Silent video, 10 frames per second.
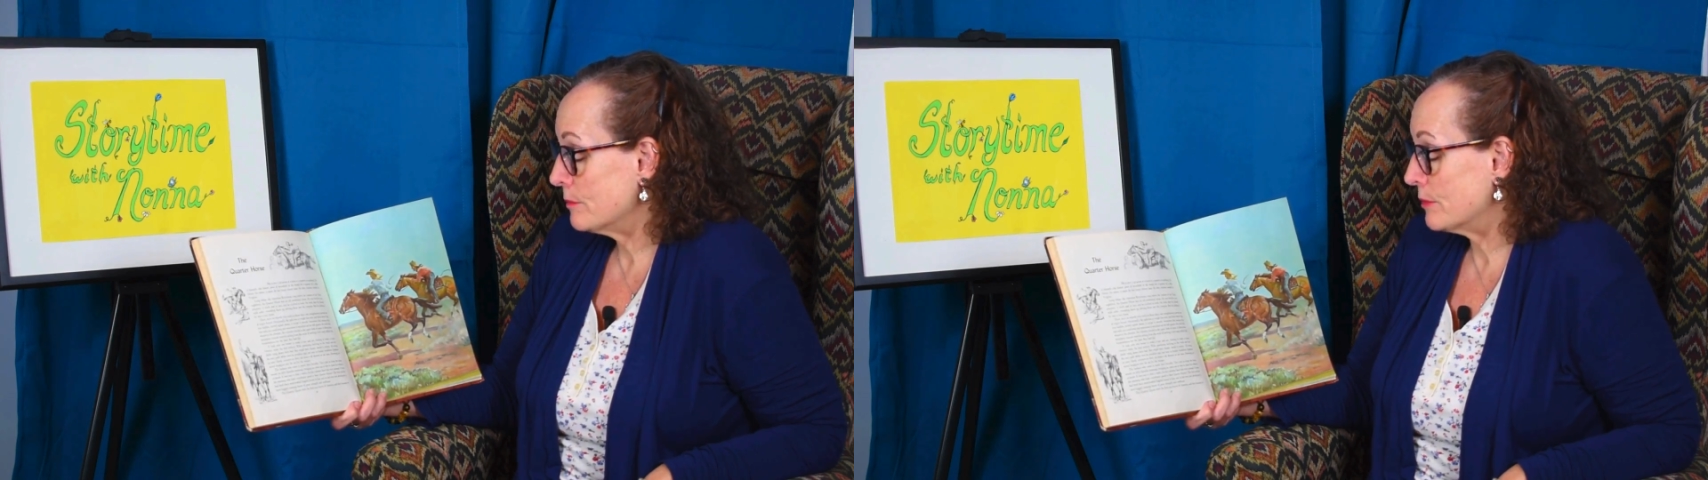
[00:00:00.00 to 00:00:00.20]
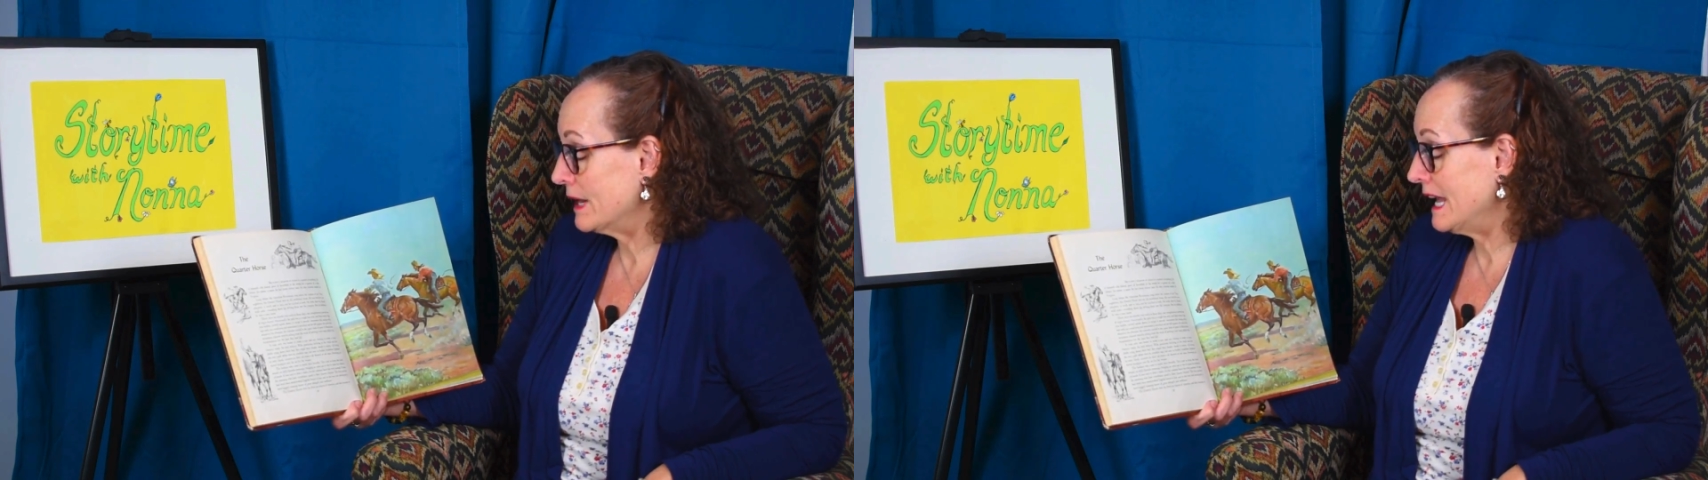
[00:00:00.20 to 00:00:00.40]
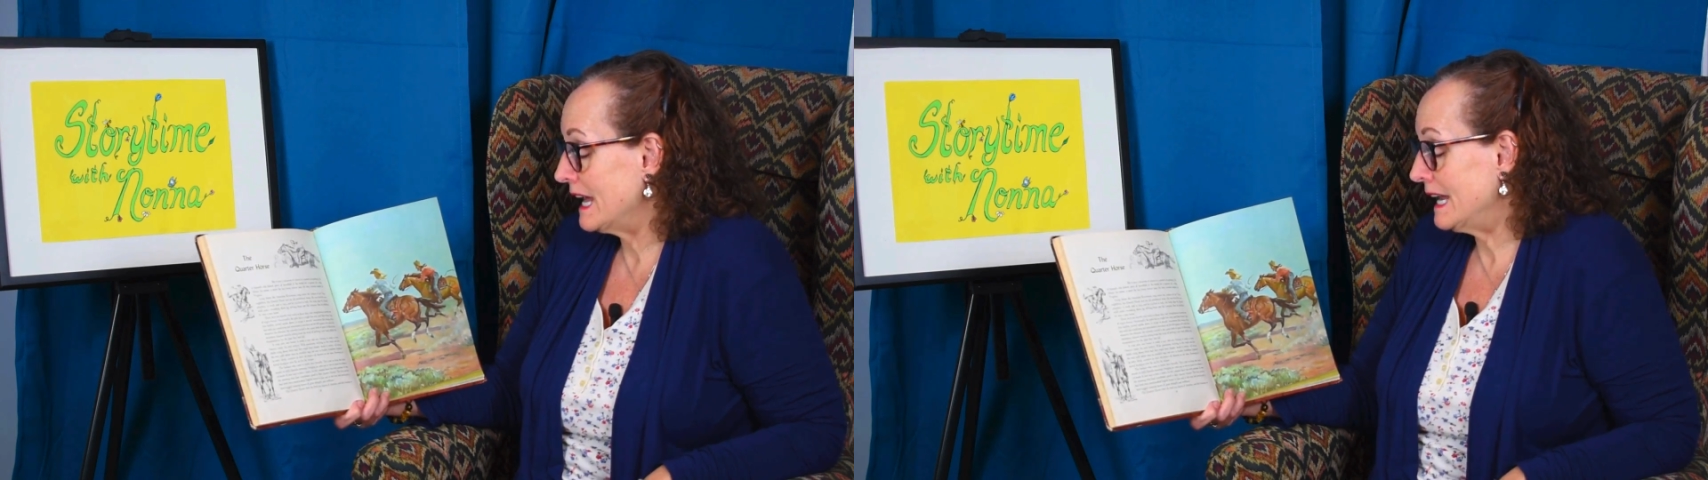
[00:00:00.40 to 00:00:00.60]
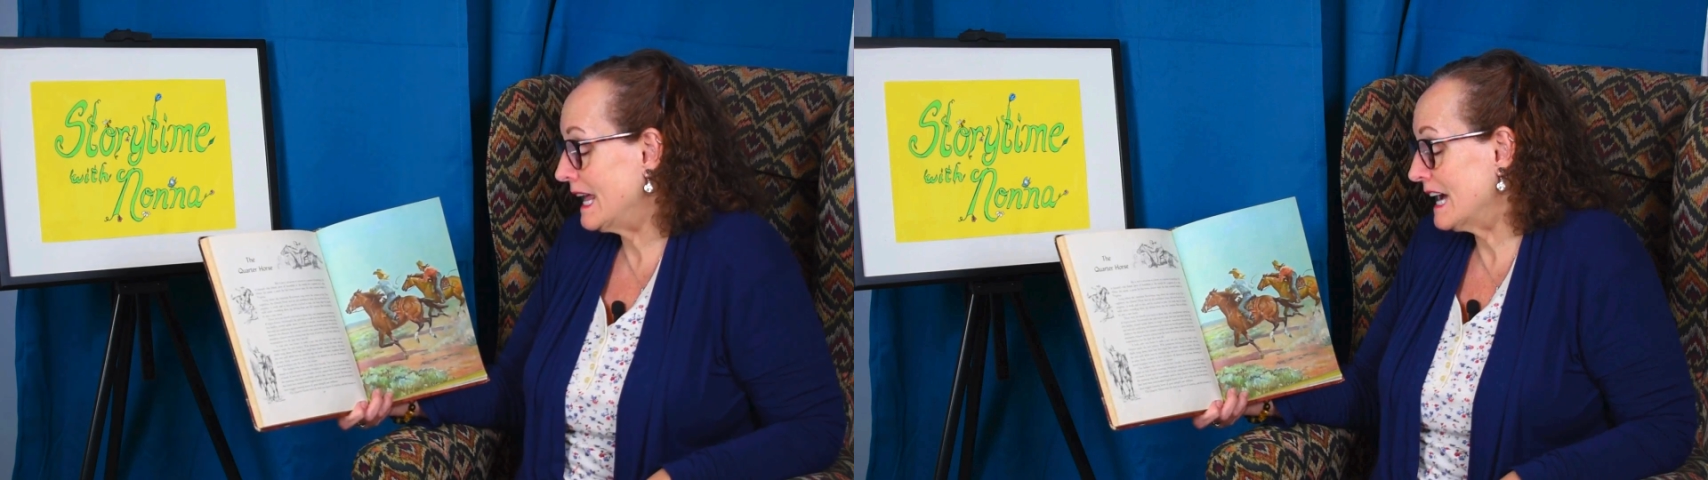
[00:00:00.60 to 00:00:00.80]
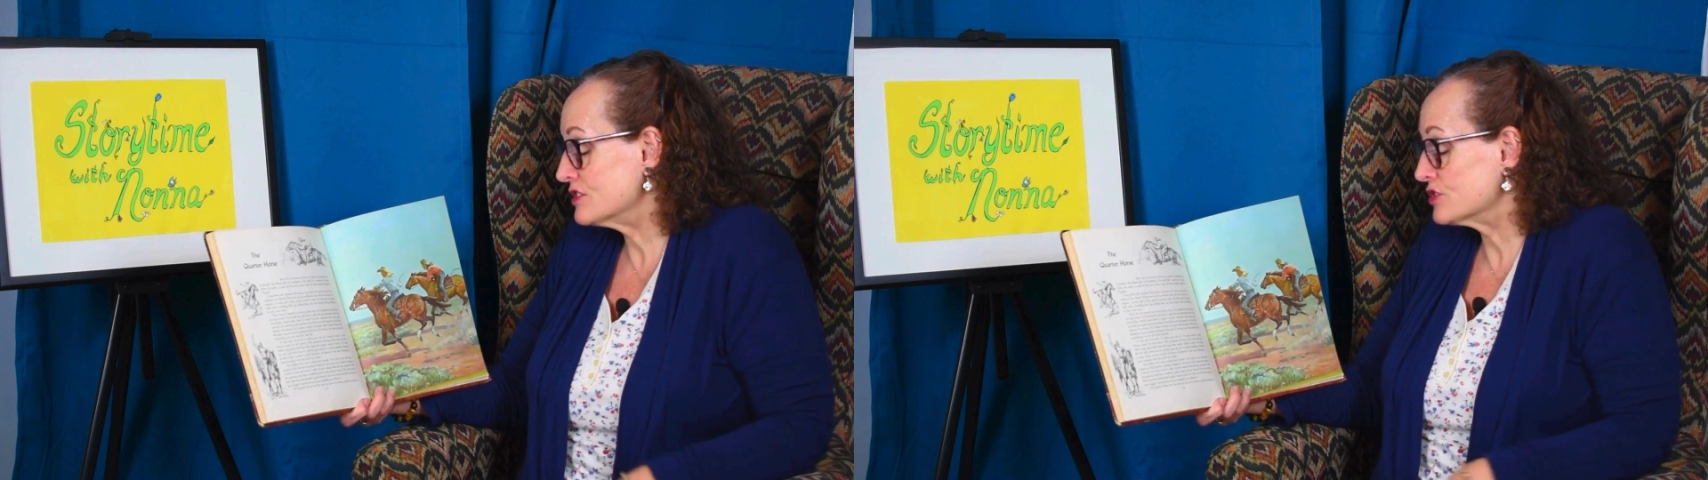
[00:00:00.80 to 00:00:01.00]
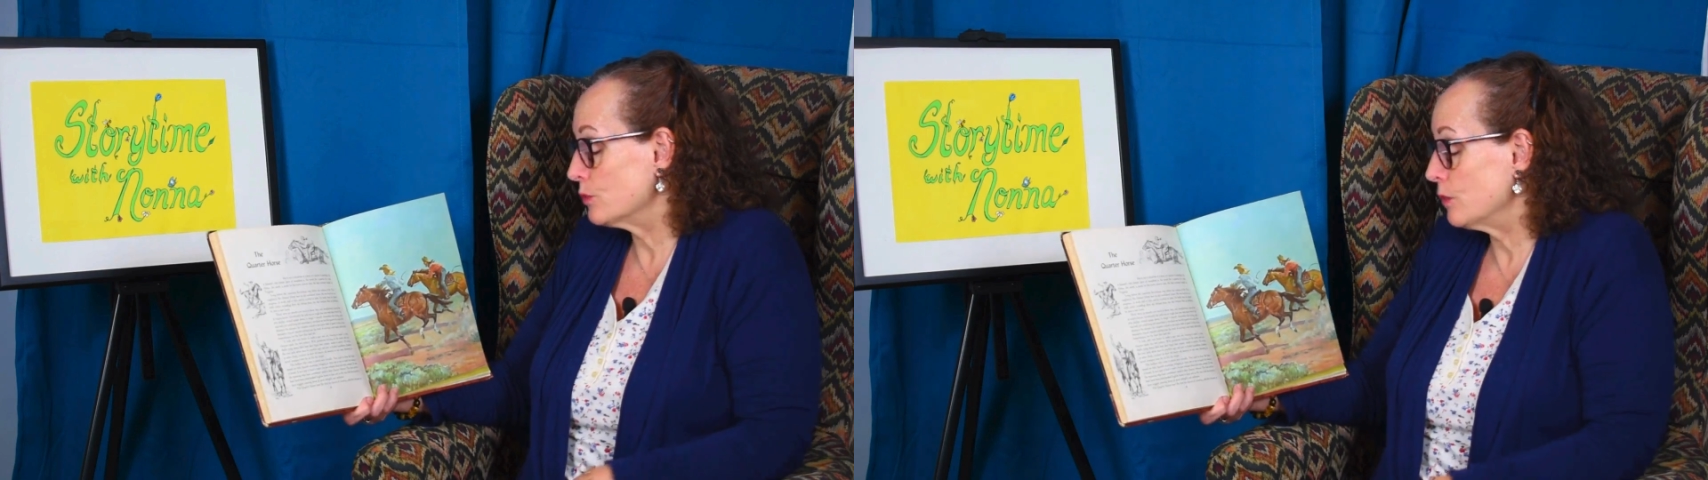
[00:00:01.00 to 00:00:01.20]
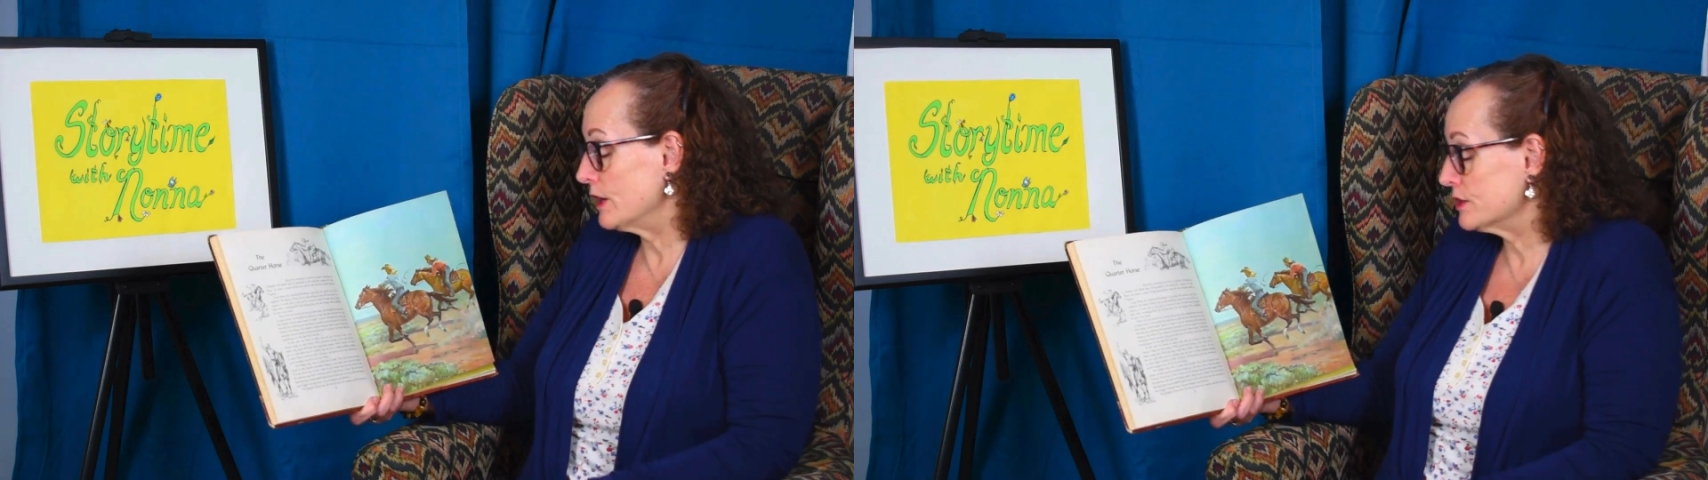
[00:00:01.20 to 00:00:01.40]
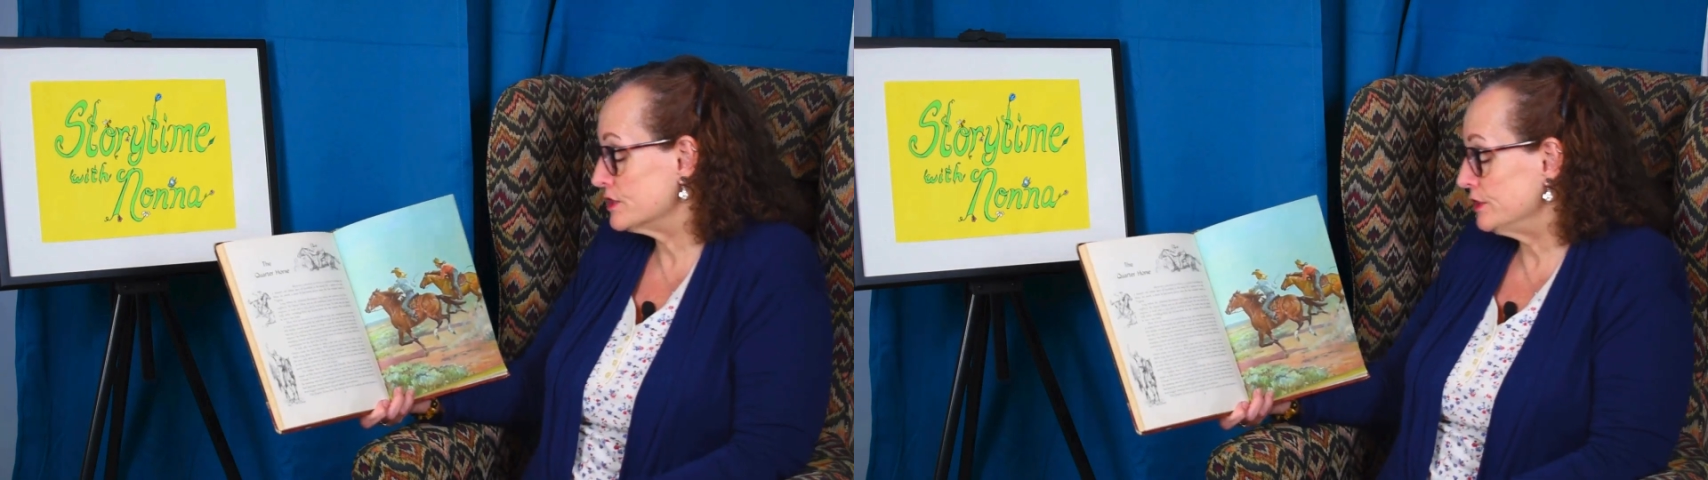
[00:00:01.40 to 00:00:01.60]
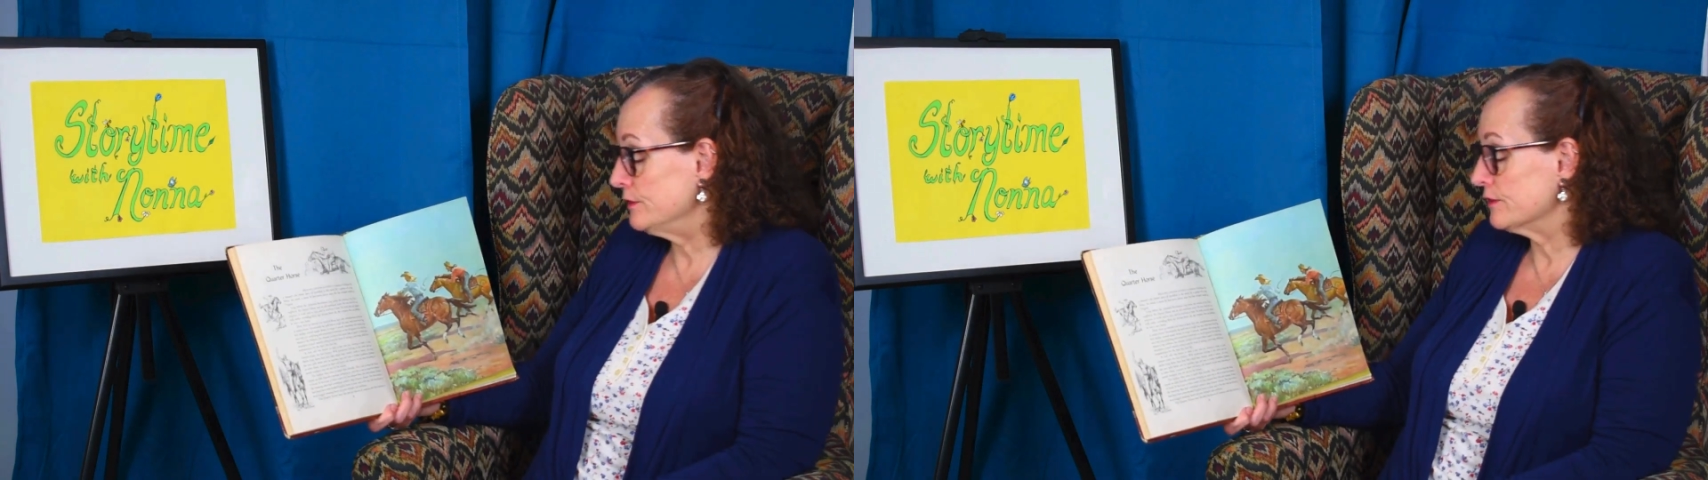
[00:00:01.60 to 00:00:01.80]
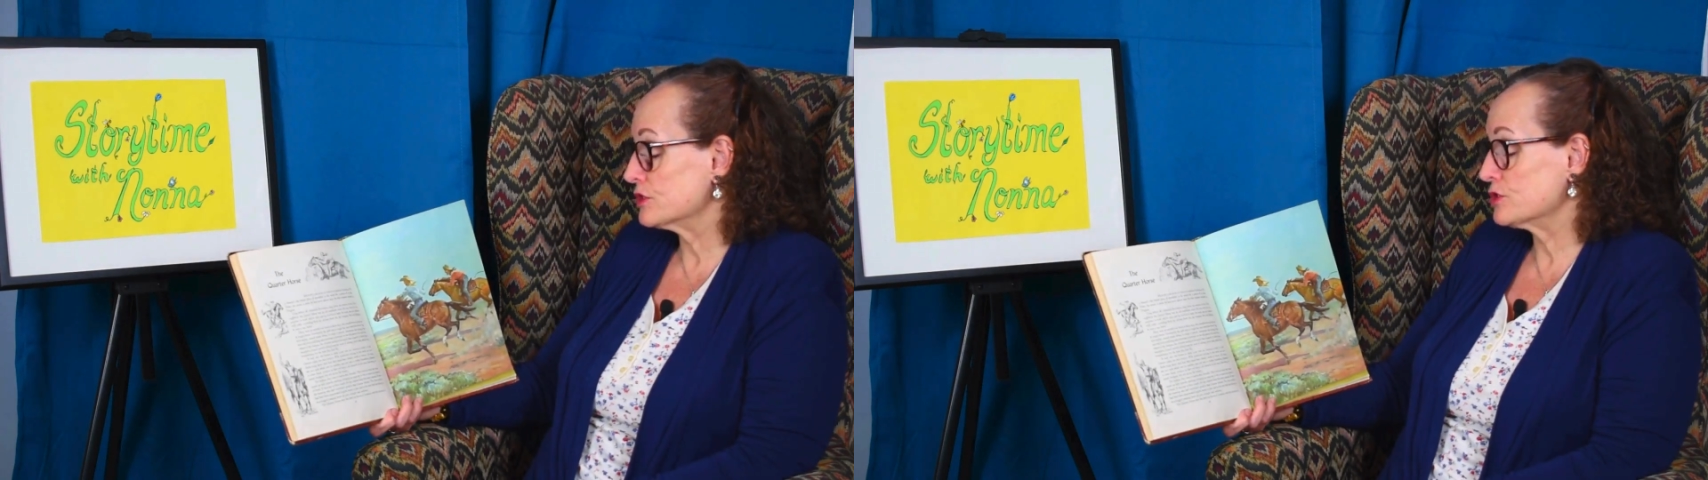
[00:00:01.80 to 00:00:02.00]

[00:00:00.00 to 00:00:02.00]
bringing an extra 1 or 2 for